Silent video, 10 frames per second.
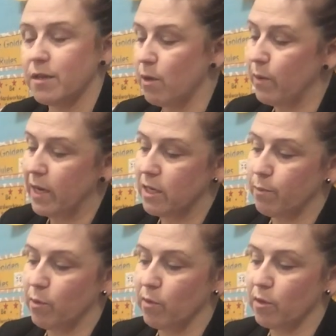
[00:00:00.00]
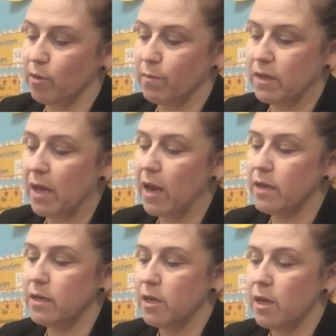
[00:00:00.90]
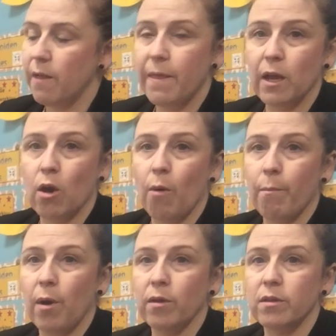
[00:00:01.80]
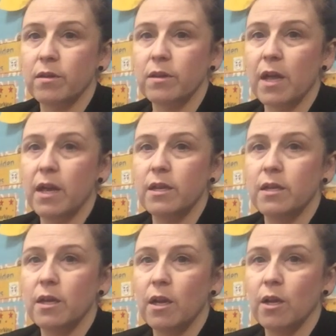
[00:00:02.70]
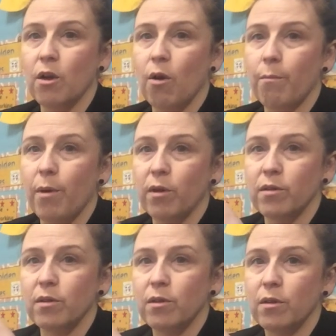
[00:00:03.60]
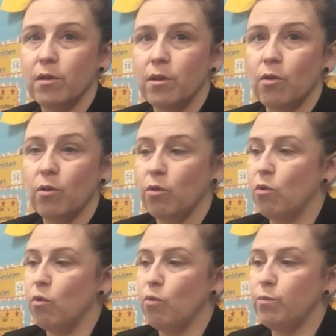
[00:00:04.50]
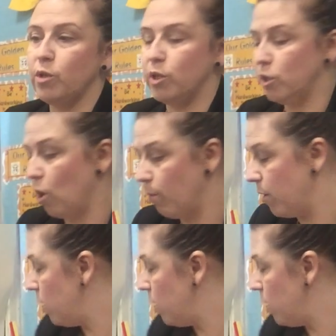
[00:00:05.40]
So we need to put some sand, then compost, sand and compost up to the top.